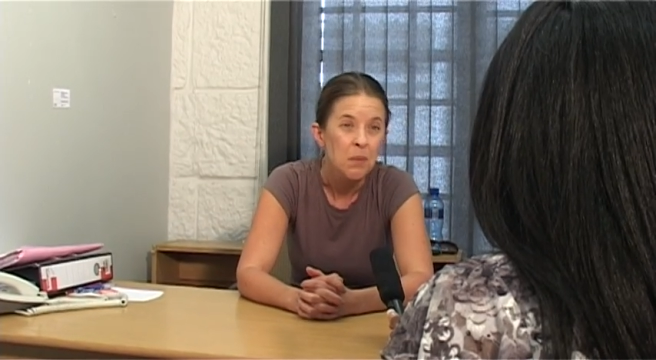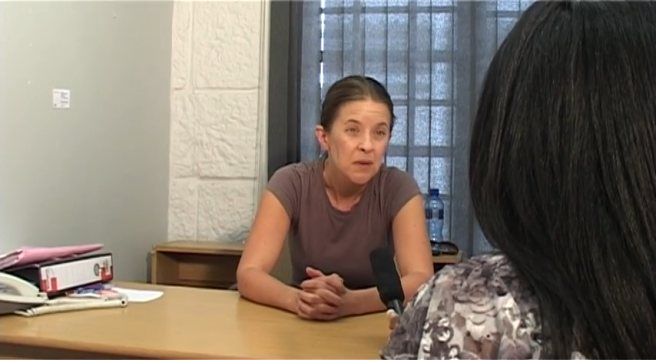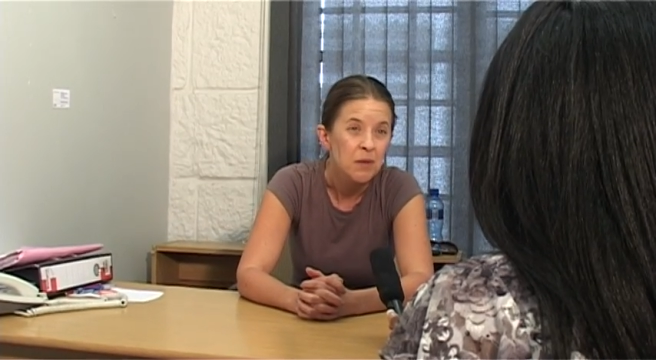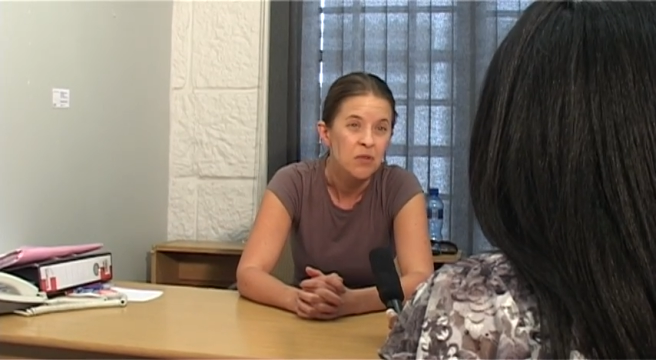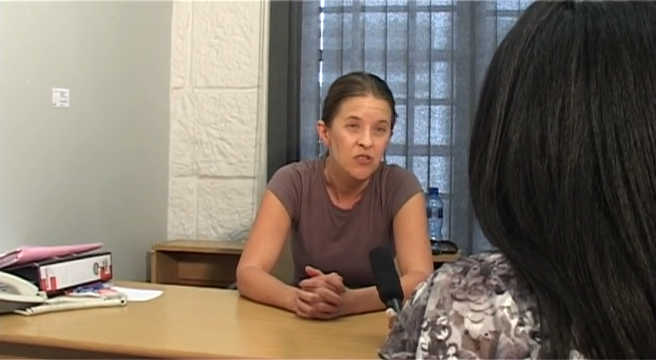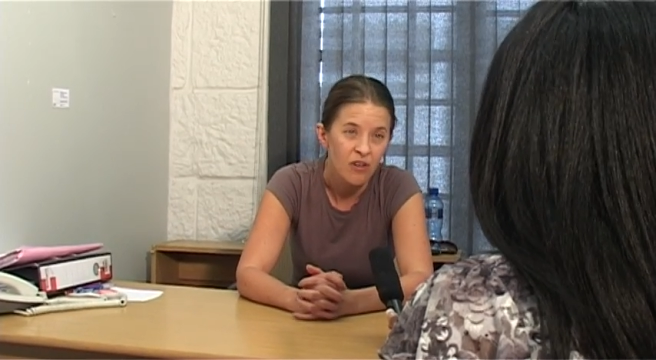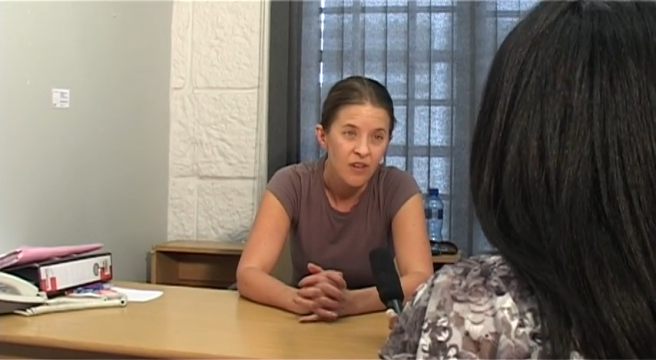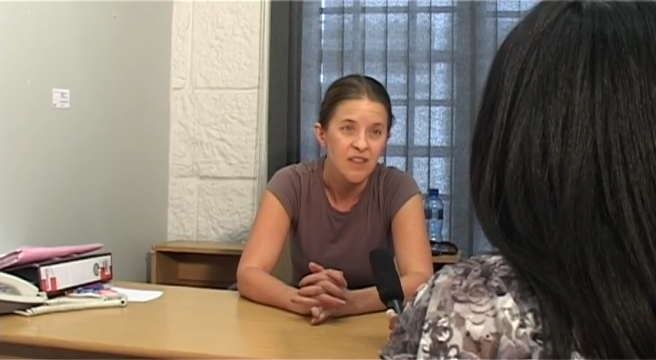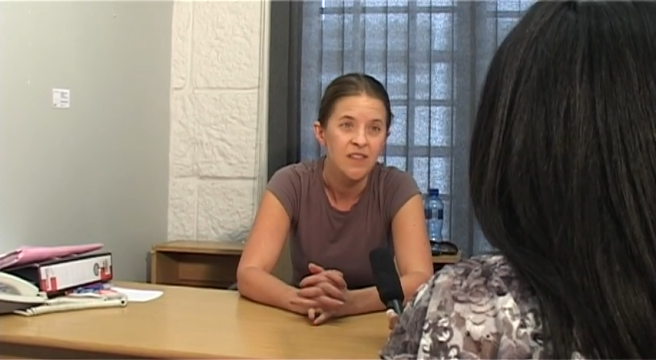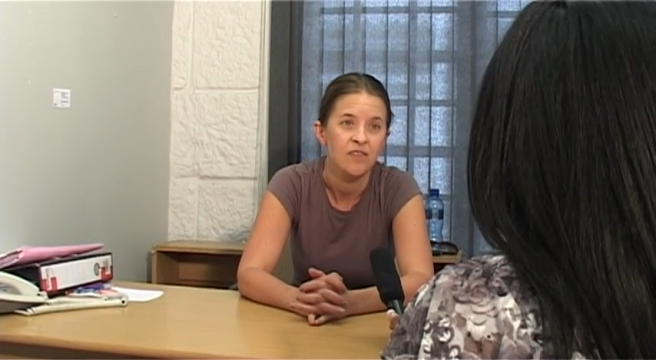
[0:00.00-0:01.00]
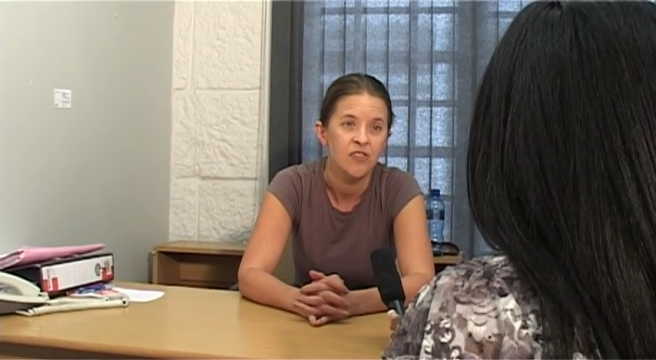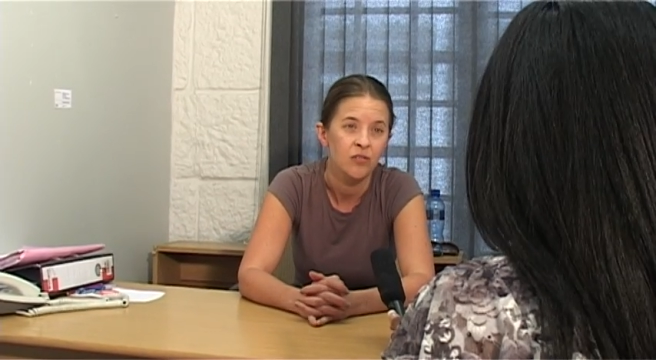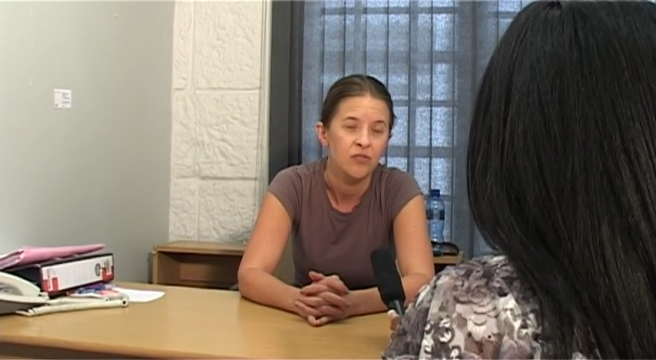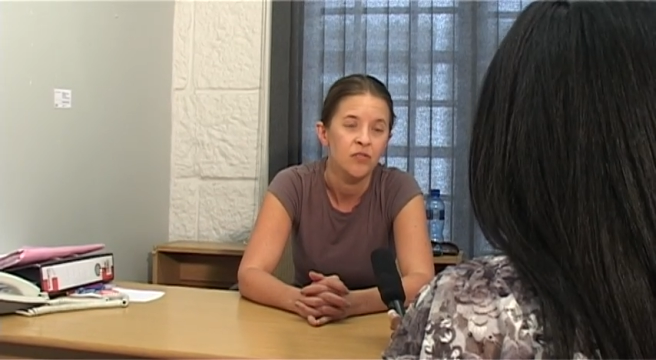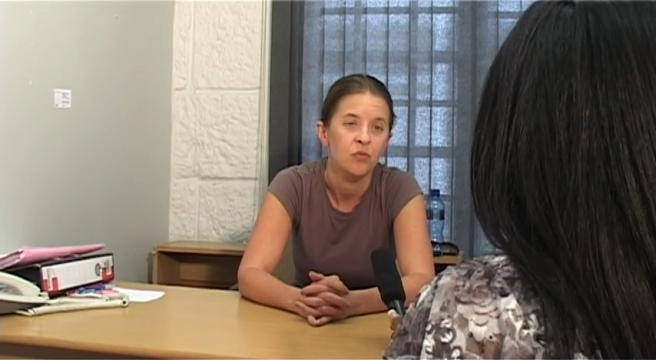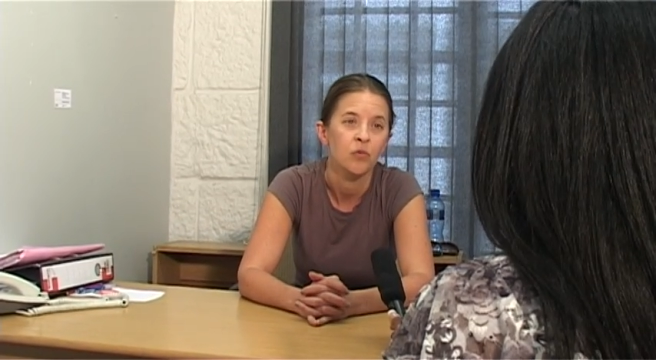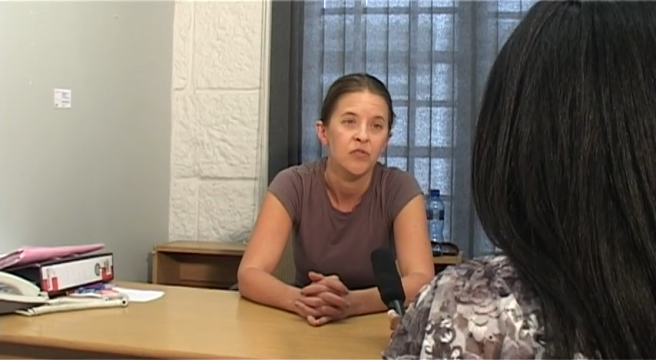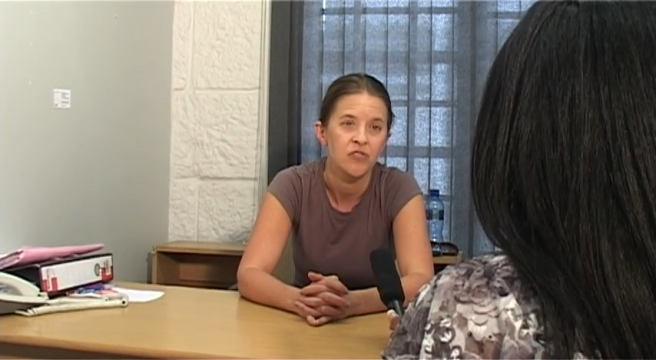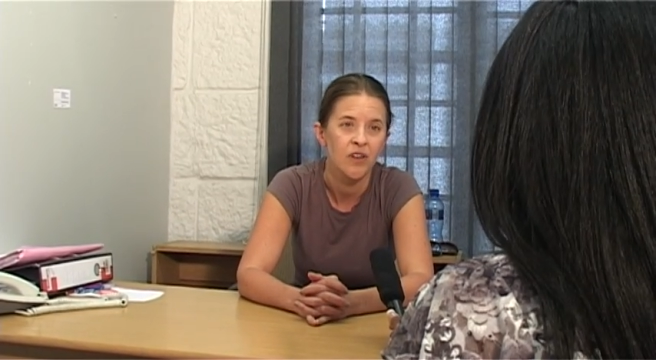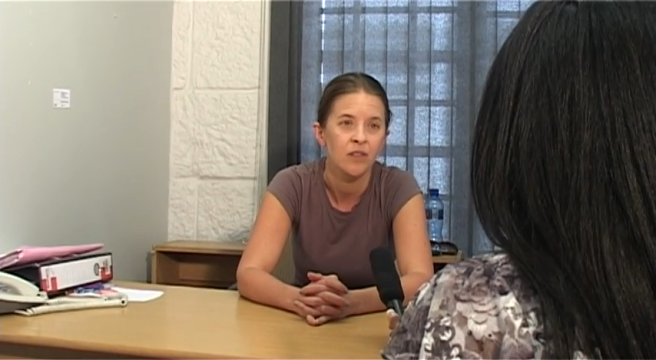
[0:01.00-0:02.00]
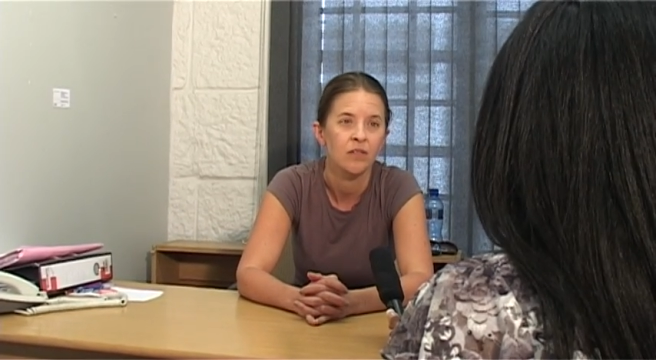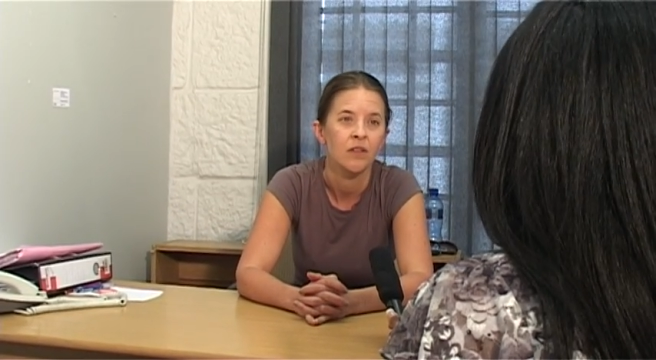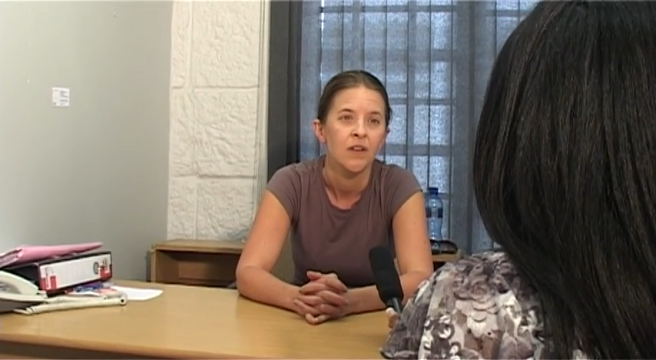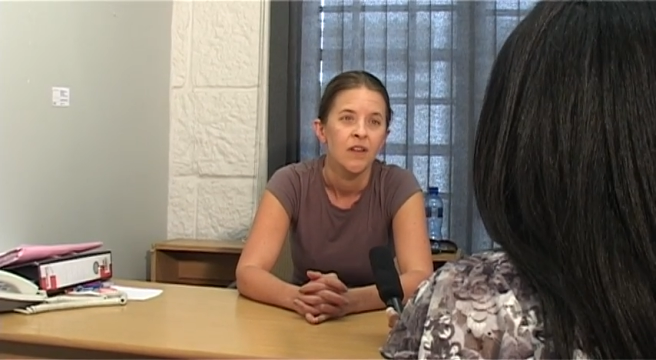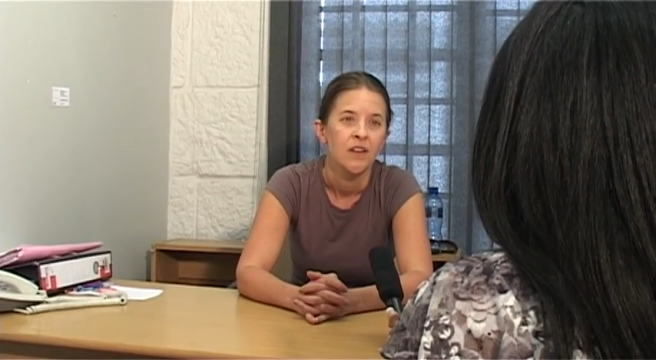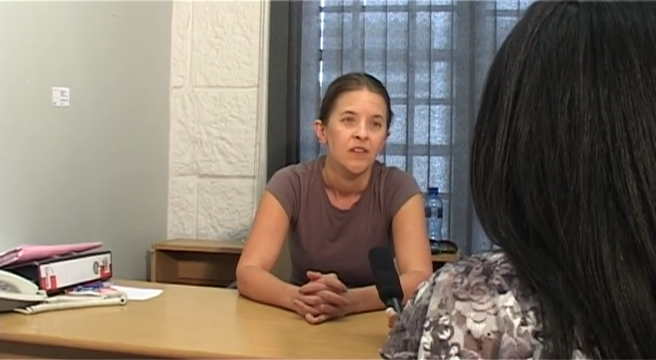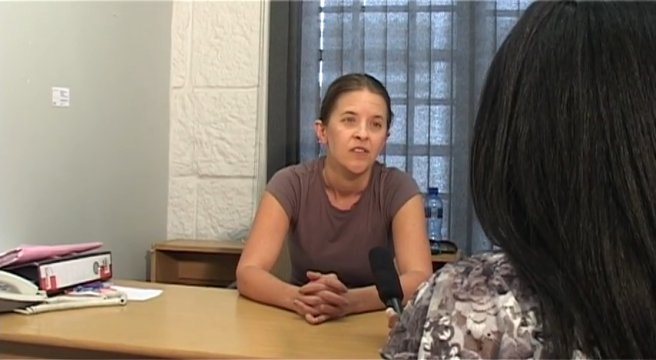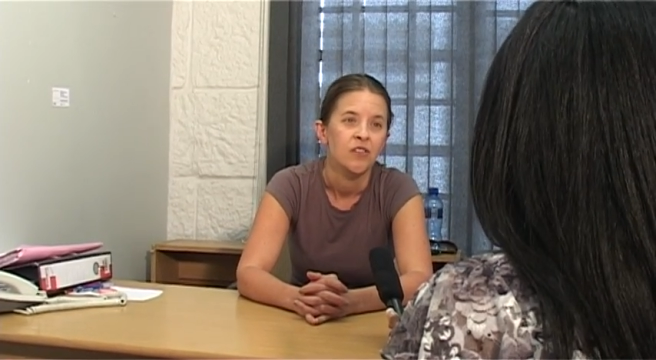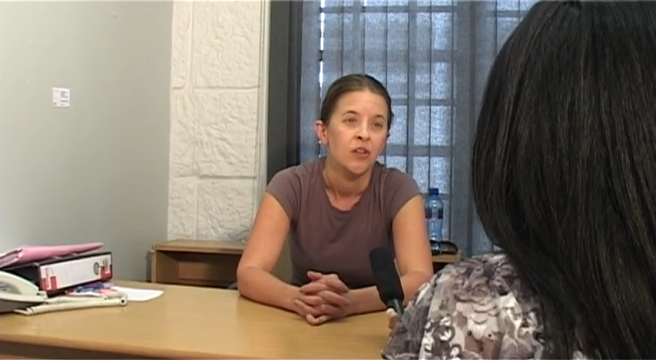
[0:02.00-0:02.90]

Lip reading: But the majority of children will struggle to